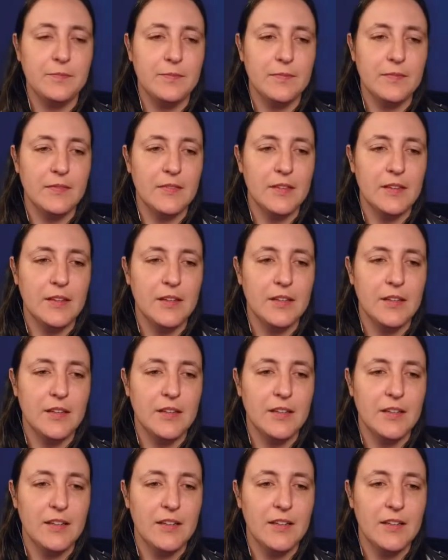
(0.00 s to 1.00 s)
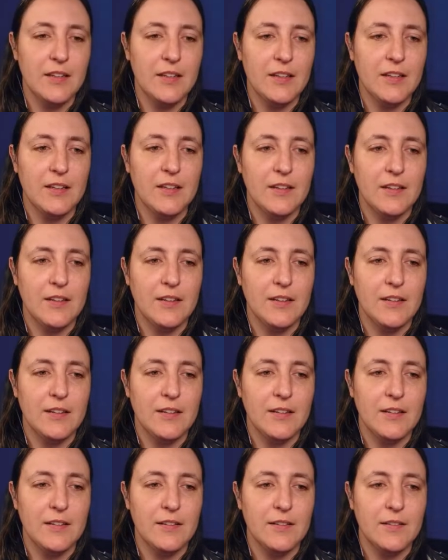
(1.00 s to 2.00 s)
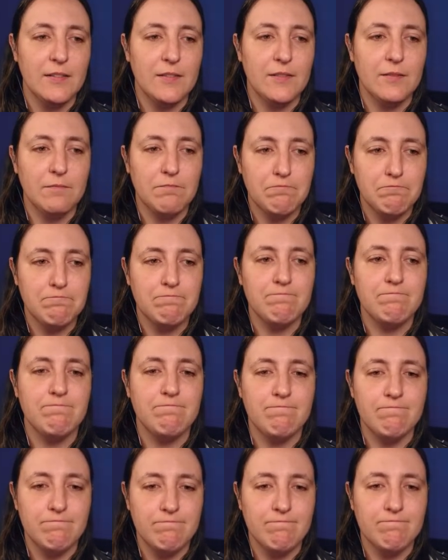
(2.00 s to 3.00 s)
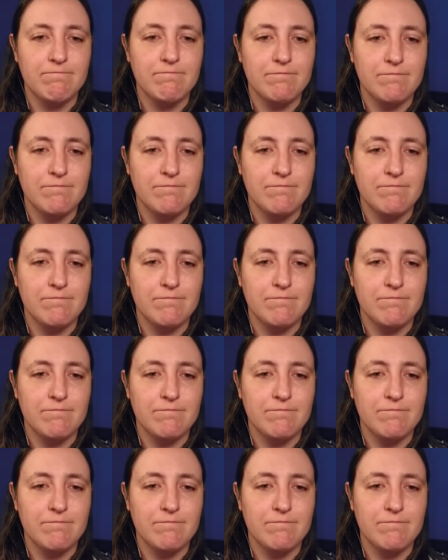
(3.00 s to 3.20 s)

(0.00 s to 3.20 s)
Nobody speaks.